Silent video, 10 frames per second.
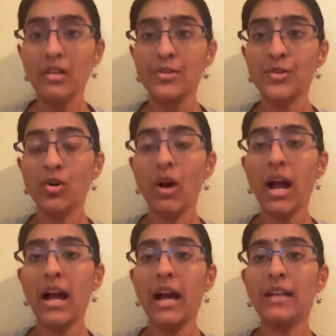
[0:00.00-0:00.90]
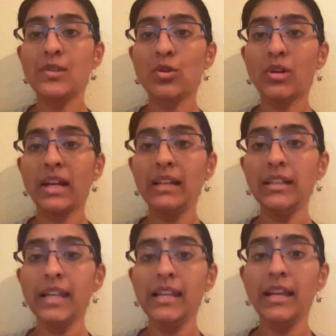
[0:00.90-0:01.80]
So
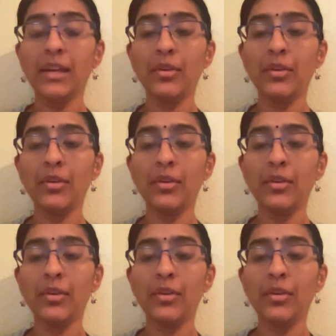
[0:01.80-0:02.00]
currently like